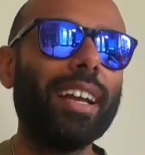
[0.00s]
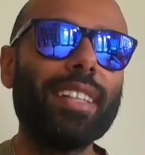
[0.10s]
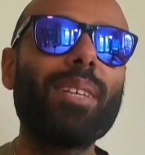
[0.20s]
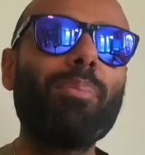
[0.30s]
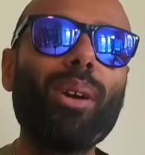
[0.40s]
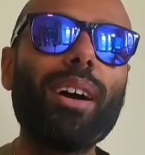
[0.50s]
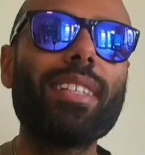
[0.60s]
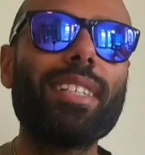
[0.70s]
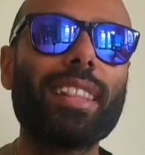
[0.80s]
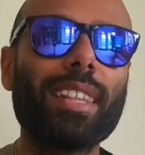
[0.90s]
It's
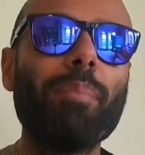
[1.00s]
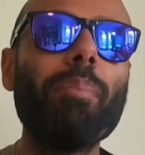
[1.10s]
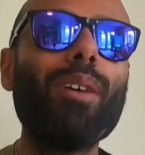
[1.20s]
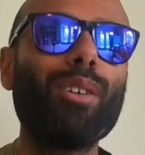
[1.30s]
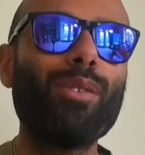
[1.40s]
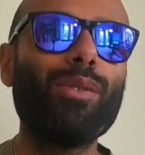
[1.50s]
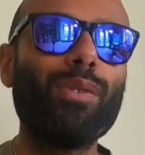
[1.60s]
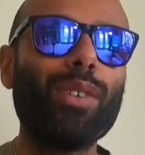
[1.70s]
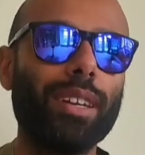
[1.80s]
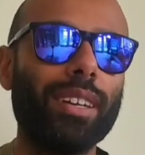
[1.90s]
surprising the amount of
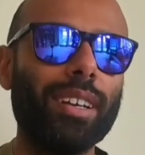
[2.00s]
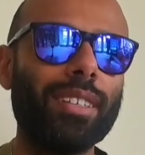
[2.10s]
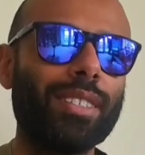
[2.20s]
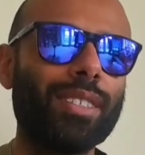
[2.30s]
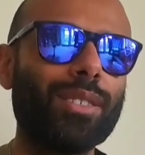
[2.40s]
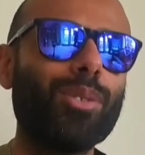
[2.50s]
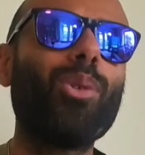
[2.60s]
fitness,